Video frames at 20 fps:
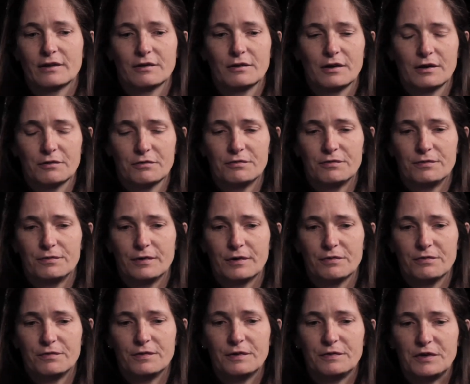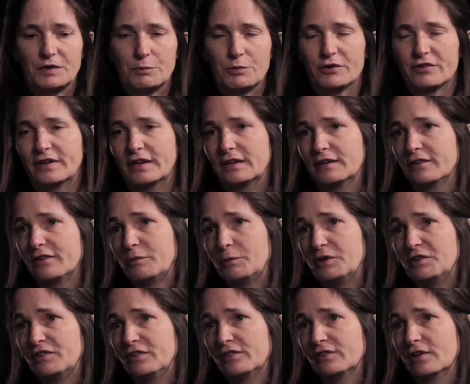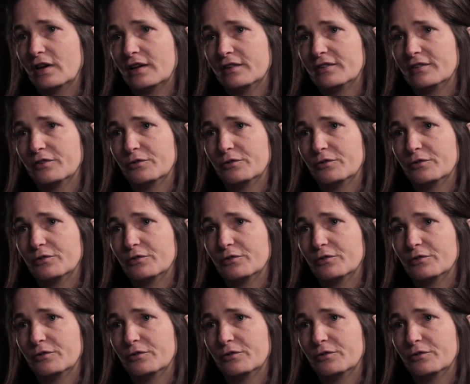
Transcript: A 50% species loss